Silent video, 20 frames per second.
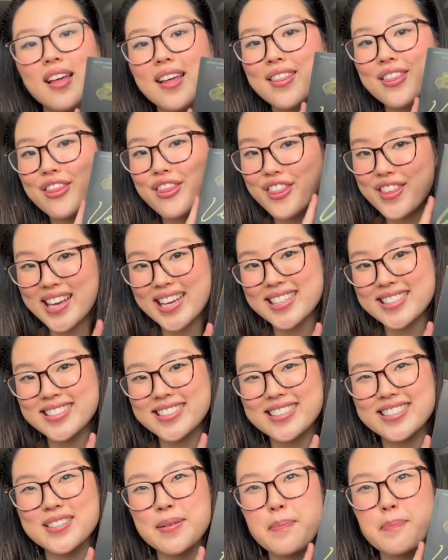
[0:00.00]

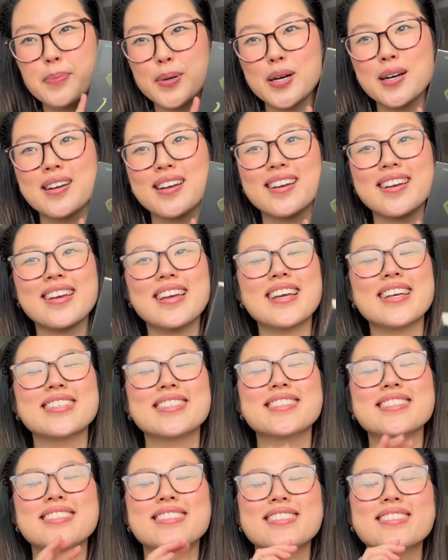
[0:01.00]
This book
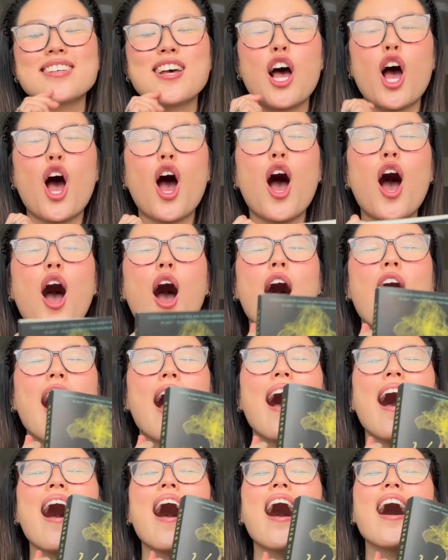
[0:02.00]
is
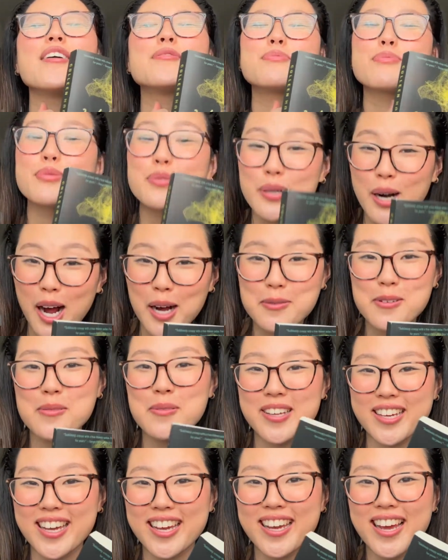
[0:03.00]

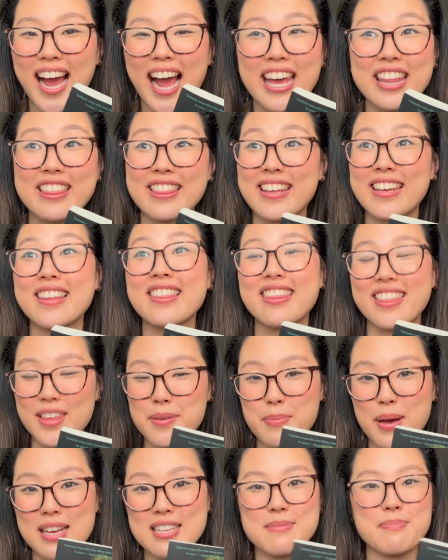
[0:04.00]
probably, I think, the
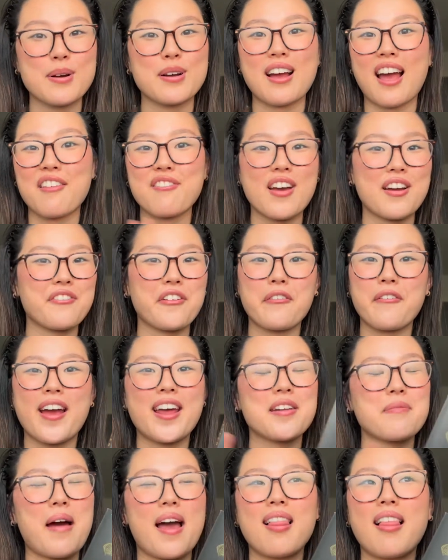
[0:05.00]
best book I've ever read
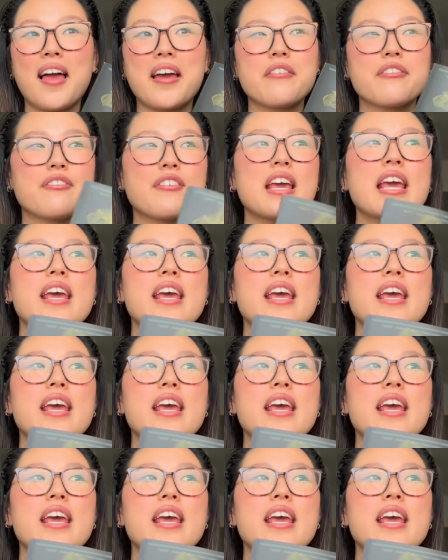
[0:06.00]
in my life.